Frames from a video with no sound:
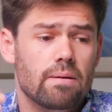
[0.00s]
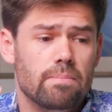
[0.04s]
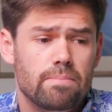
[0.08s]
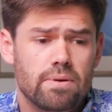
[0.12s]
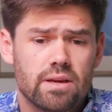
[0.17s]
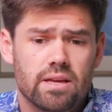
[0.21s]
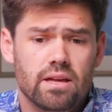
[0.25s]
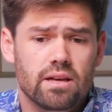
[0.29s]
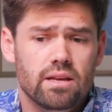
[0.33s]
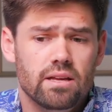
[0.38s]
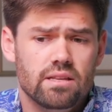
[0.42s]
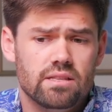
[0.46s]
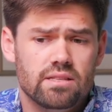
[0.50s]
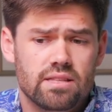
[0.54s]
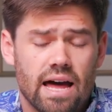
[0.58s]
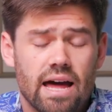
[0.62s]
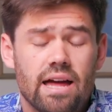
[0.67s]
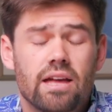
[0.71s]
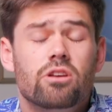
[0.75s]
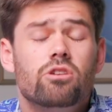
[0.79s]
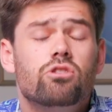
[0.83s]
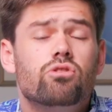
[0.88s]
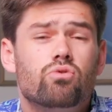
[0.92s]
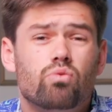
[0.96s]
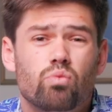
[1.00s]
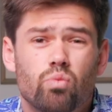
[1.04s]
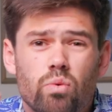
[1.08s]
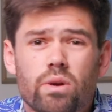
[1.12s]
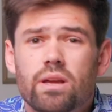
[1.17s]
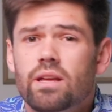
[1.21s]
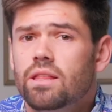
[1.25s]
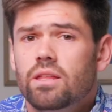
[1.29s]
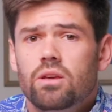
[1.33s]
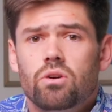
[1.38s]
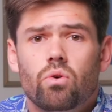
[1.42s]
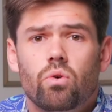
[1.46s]
because that is
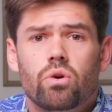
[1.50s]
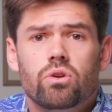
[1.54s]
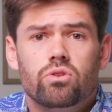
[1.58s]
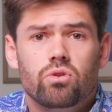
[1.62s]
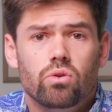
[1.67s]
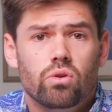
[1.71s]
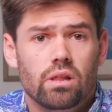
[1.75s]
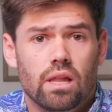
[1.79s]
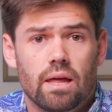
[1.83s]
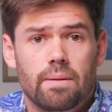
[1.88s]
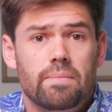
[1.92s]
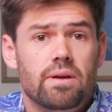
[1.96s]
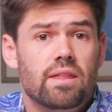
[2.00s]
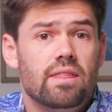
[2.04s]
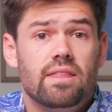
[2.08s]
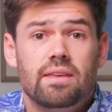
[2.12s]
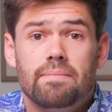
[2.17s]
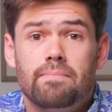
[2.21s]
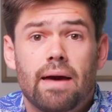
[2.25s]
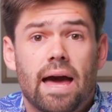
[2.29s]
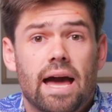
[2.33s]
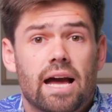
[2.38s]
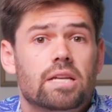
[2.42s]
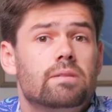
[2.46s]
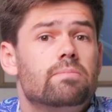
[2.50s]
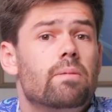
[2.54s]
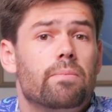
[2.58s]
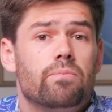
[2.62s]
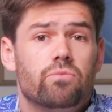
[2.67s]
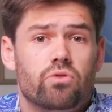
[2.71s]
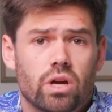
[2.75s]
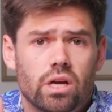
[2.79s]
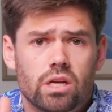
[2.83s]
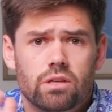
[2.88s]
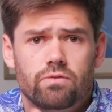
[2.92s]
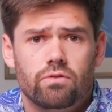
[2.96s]
really going to limit the maximum
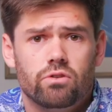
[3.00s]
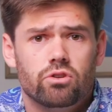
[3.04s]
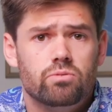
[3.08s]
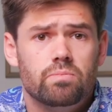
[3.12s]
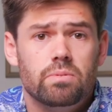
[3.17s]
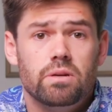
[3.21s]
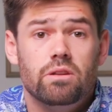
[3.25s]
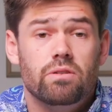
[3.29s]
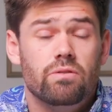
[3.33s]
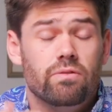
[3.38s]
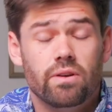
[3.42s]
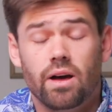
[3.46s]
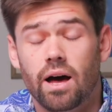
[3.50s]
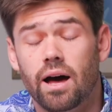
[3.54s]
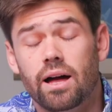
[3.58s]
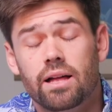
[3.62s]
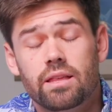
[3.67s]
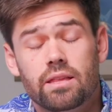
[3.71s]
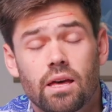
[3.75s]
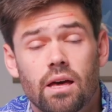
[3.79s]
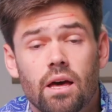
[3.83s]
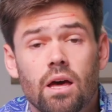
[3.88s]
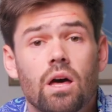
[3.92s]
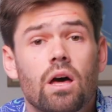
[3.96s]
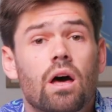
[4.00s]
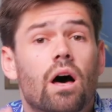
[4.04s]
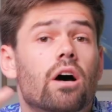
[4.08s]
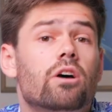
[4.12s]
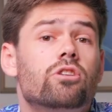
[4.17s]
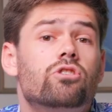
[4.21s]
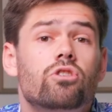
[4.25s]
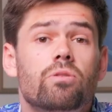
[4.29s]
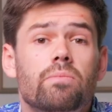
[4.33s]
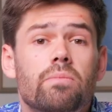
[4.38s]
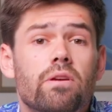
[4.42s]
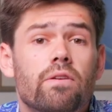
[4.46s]
transfer speed you've got,
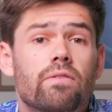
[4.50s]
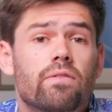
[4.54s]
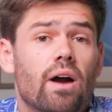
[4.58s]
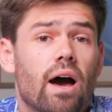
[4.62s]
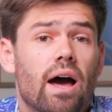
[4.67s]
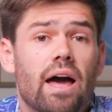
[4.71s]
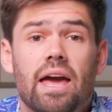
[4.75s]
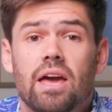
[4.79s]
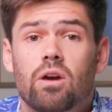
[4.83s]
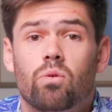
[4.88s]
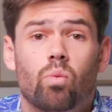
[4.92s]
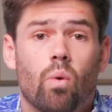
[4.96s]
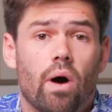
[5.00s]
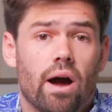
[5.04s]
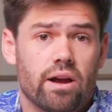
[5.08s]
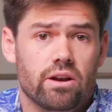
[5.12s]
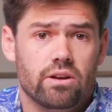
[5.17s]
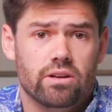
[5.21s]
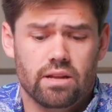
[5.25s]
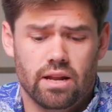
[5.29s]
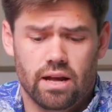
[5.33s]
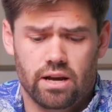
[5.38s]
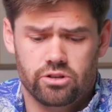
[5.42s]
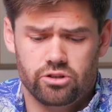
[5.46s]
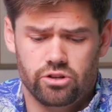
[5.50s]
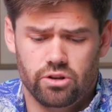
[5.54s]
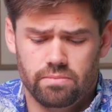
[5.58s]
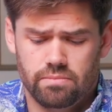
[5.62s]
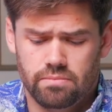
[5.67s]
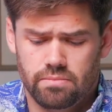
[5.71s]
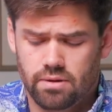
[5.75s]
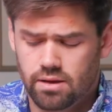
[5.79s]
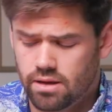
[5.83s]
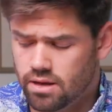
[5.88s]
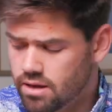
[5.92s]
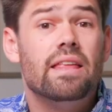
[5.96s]
assuming you've got a wired connection.